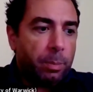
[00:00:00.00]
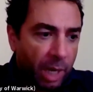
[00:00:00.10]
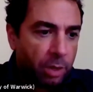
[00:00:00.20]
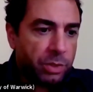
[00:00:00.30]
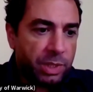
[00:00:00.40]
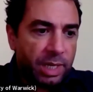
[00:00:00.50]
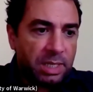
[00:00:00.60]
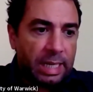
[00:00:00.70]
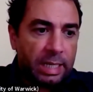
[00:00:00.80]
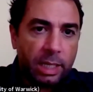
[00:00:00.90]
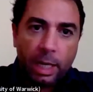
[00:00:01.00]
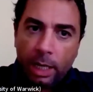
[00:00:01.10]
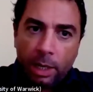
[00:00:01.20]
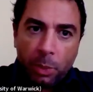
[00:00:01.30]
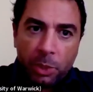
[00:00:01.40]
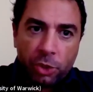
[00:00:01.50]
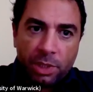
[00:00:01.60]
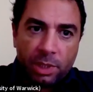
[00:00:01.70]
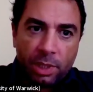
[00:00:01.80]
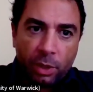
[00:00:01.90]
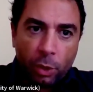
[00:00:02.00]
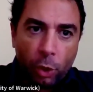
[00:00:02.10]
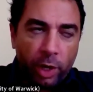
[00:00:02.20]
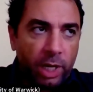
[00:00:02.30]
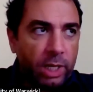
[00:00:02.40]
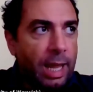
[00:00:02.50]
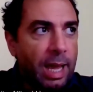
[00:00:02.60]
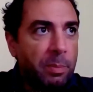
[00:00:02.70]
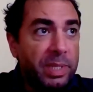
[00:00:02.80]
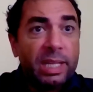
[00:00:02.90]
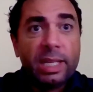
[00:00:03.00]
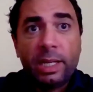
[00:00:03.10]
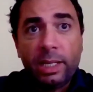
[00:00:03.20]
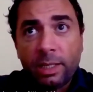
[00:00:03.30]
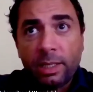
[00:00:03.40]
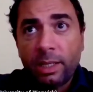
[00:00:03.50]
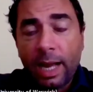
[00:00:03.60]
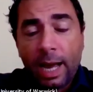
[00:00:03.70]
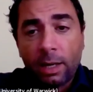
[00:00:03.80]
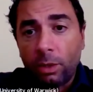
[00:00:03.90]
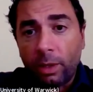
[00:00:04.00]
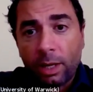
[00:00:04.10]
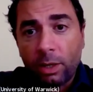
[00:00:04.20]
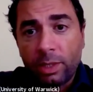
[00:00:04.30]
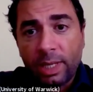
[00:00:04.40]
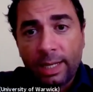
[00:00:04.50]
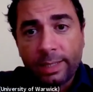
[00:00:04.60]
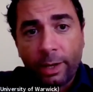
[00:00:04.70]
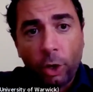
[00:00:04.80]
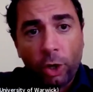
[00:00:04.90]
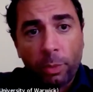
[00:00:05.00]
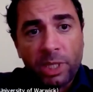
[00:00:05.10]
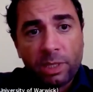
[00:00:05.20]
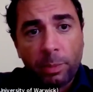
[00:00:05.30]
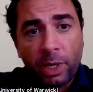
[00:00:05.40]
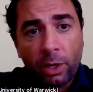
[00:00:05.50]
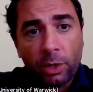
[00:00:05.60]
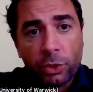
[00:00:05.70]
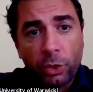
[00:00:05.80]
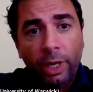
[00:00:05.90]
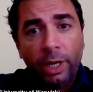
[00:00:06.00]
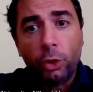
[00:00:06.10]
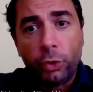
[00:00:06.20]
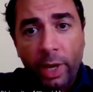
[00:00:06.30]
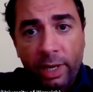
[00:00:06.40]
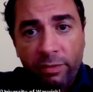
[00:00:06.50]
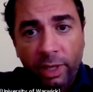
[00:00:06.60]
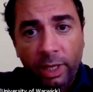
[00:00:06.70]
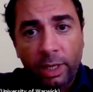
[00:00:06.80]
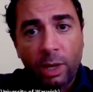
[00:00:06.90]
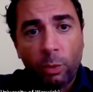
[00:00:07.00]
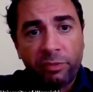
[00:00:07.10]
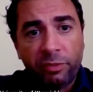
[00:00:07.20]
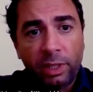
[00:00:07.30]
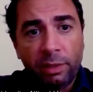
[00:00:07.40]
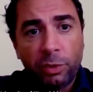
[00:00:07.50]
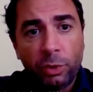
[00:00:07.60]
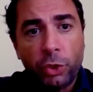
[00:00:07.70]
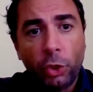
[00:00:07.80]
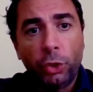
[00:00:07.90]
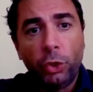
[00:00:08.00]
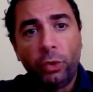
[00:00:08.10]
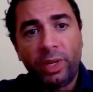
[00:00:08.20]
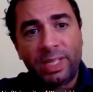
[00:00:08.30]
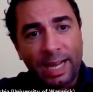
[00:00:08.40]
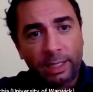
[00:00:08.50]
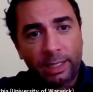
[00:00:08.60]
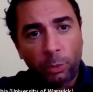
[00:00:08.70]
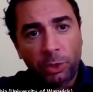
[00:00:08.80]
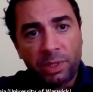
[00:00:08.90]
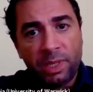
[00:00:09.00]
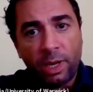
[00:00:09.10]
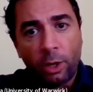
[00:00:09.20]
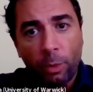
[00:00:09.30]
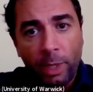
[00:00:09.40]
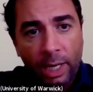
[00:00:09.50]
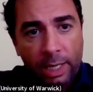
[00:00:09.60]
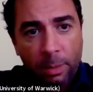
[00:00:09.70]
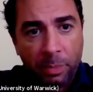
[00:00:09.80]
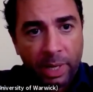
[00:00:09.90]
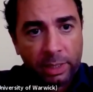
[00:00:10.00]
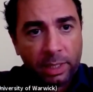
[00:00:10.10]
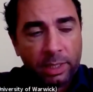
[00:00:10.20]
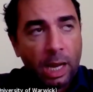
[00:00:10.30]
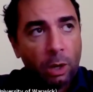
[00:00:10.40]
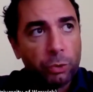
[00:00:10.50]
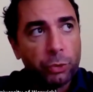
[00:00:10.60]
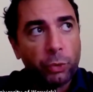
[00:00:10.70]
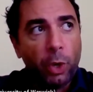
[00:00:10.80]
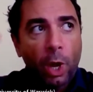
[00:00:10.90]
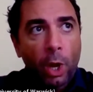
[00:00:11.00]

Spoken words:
because that's another area which is growing in the lab. But then there is Carlo. Carlo is an health economist, because you cannot do anything in our field if you don't know exactly what is the economical impact and how to